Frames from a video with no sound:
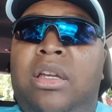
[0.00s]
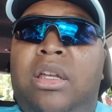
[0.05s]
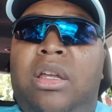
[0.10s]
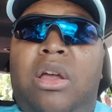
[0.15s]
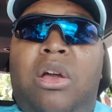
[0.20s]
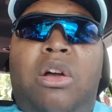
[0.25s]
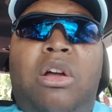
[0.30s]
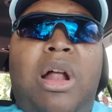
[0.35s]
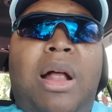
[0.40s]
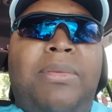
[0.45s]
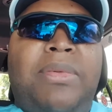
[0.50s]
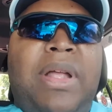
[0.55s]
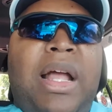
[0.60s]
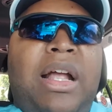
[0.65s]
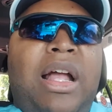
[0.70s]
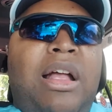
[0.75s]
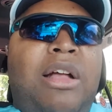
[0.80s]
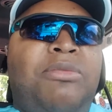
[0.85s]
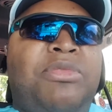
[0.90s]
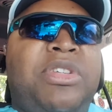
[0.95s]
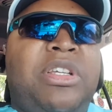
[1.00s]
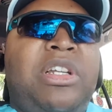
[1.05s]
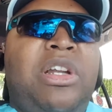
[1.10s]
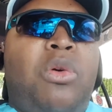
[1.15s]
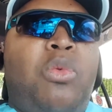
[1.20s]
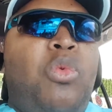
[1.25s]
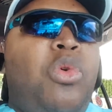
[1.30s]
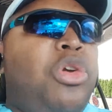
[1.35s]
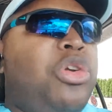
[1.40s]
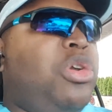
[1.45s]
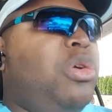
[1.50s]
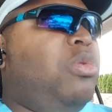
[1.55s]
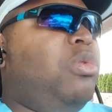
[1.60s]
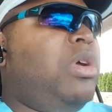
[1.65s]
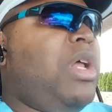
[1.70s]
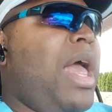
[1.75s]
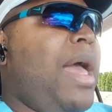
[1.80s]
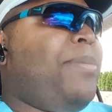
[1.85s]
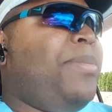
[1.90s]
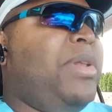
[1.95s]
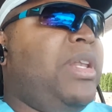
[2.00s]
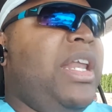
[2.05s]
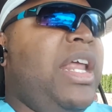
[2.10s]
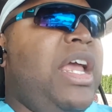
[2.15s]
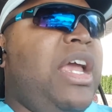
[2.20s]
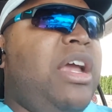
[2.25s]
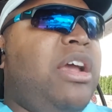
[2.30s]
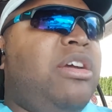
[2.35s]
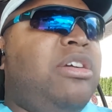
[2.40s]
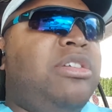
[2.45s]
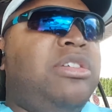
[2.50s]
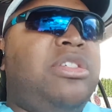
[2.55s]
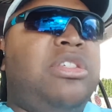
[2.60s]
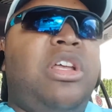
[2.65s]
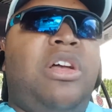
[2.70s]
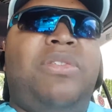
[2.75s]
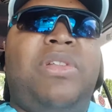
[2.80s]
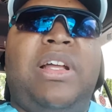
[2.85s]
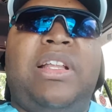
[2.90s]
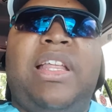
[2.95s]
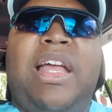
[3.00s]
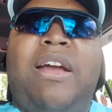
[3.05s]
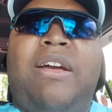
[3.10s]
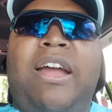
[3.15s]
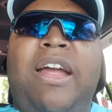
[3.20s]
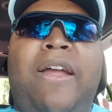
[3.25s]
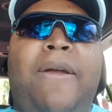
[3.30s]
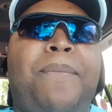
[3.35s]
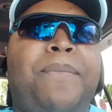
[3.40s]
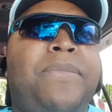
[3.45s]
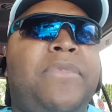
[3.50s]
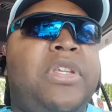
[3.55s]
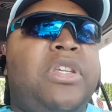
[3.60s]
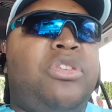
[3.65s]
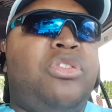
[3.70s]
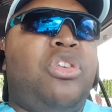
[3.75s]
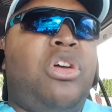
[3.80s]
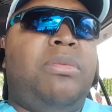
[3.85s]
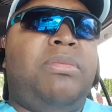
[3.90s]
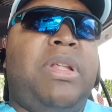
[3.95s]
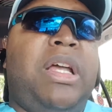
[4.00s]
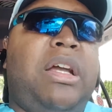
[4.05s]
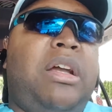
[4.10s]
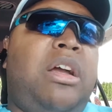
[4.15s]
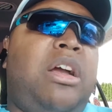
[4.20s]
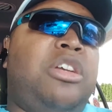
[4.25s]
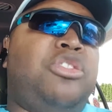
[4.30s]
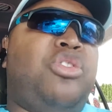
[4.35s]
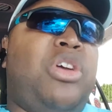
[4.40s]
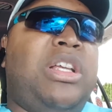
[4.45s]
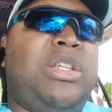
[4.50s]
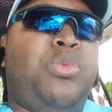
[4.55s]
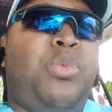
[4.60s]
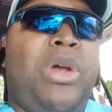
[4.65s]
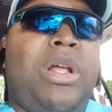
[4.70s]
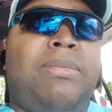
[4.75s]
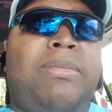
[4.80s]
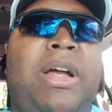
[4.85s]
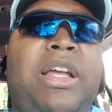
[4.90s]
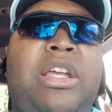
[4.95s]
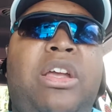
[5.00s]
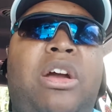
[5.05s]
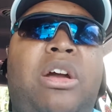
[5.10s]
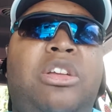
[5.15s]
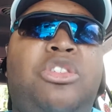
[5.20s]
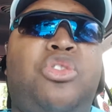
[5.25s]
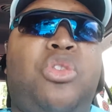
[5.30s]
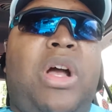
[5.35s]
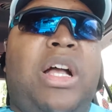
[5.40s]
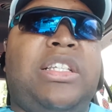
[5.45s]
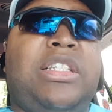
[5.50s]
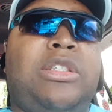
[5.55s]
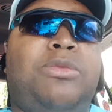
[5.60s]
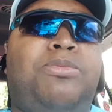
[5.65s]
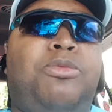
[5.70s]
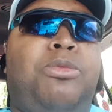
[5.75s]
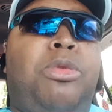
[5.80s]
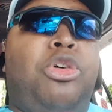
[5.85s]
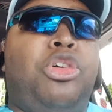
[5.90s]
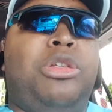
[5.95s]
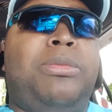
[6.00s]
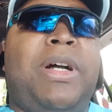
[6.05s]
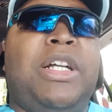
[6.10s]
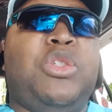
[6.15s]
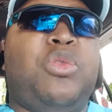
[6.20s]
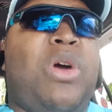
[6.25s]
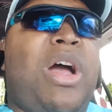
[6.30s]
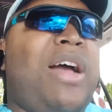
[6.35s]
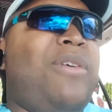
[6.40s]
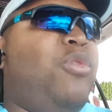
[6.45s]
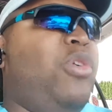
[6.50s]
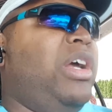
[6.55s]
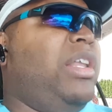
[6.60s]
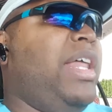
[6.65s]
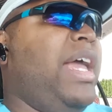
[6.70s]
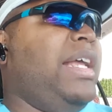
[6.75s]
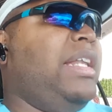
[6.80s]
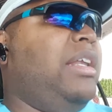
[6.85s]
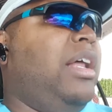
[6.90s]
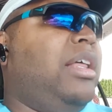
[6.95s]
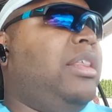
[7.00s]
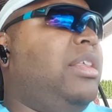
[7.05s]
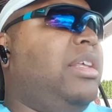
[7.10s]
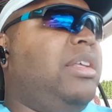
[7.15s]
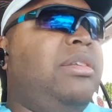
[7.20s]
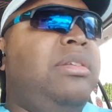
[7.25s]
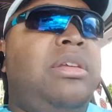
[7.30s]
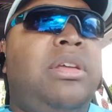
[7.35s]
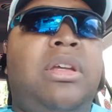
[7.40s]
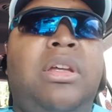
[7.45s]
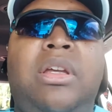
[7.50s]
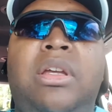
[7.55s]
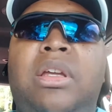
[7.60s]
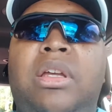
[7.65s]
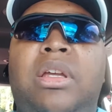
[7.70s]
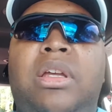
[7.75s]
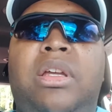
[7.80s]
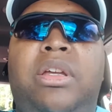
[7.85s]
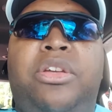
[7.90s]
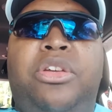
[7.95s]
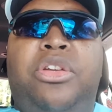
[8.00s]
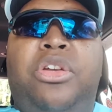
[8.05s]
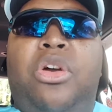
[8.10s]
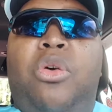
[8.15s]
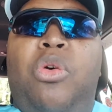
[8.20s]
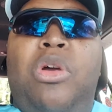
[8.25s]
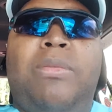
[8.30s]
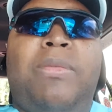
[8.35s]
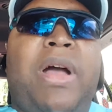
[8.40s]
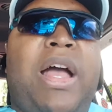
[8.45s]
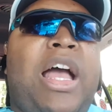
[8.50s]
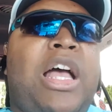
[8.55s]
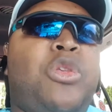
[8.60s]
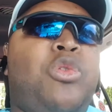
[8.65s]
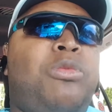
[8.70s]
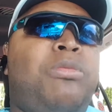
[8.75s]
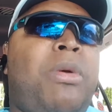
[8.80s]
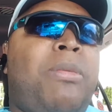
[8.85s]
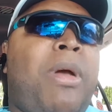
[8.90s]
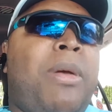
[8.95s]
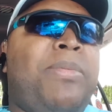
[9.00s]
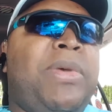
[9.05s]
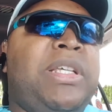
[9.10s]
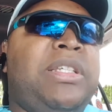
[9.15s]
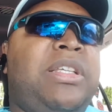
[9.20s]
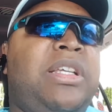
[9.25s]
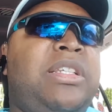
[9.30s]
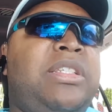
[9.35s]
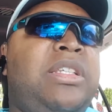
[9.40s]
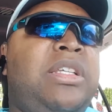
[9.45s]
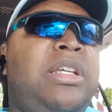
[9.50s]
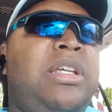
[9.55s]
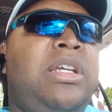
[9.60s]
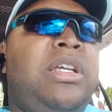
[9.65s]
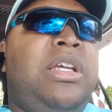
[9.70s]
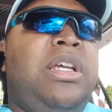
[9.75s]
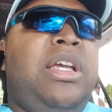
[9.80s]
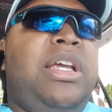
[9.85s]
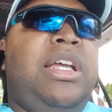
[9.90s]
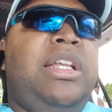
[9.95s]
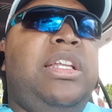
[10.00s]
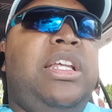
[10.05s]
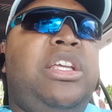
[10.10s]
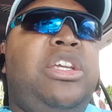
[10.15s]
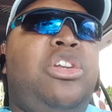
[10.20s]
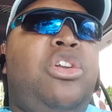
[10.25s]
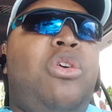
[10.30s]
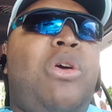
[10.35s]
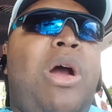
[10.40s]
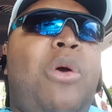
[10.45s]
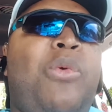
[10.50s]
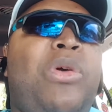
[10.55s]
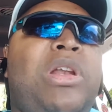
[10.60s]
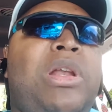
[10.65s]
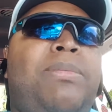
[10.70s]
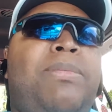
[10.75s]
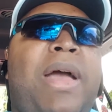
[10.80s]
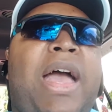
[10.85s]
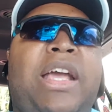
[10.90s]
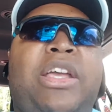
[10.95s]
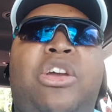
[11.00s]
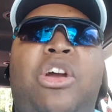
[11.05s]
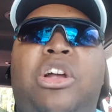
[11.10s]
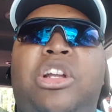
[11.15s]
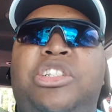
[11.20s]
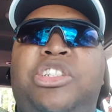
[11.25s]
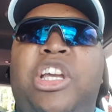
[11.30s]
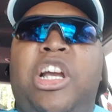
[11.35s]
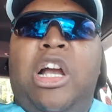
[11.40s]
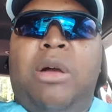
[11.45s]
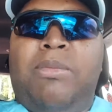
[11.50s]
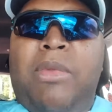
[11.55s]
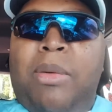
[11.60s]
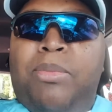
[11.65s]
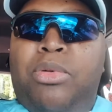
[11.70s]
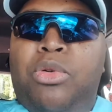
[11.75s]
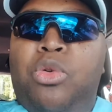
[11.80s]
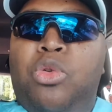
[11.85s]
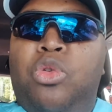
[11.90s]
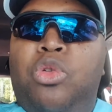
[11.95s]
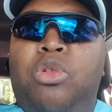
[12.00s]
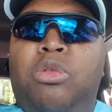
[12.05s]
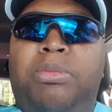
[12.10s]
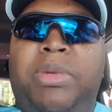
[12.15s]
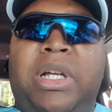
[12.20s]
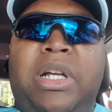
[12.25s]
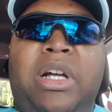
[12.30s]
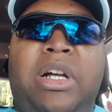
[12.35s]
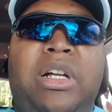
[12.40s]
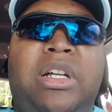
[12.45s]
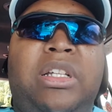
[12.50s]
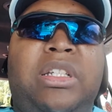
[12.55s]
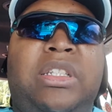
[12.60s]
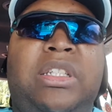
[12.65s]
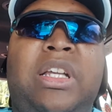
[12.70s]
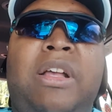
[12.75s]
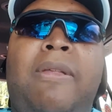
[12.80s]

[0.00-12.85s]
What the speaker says: I'm sitting there wondering what happened there and stuff like that, right? So I'm like, so I just went in my yard. So I just pulled in my driveway like nothing, went in my house, went about my business, and then I went in the backyard to check on my pool because,